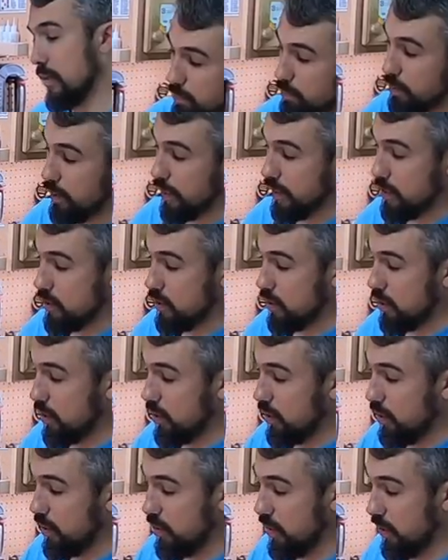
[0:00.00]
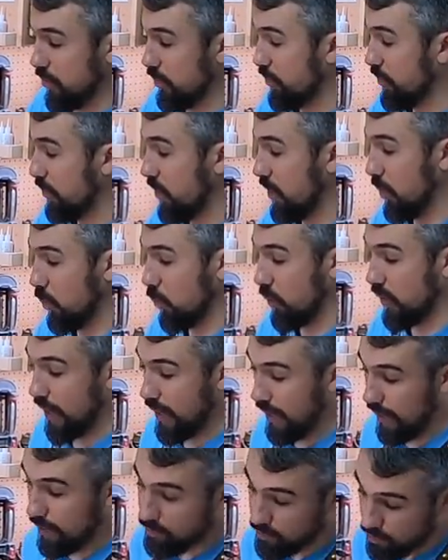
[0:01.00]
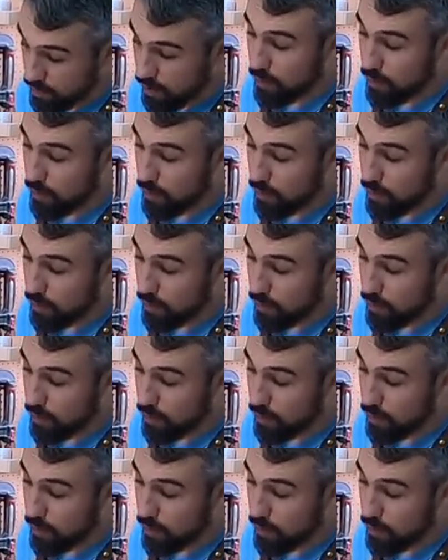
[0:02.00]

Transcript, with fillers: But the, what I have